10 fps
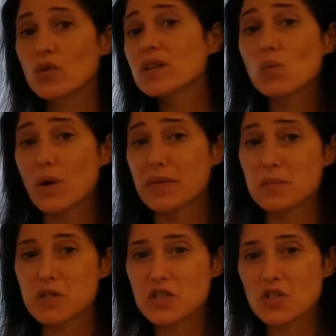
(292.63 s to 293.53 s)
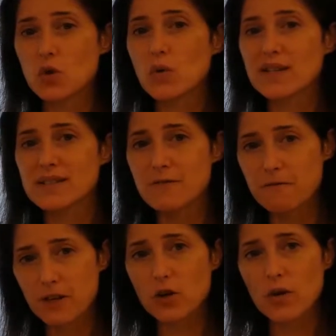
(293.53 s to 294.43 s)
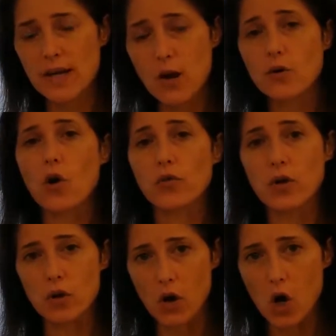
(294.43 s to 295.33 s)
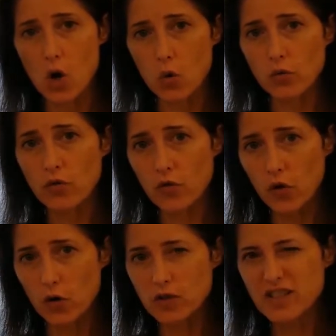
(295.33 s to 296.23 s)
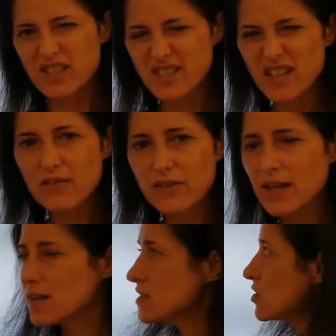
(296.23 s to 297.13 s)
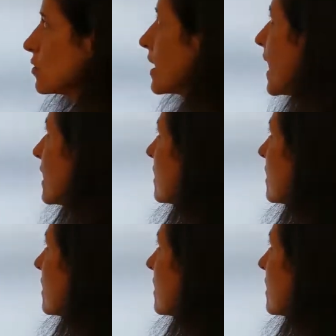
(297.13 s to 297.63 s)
really want them to do is to figure it out on their own first. See if they can do that.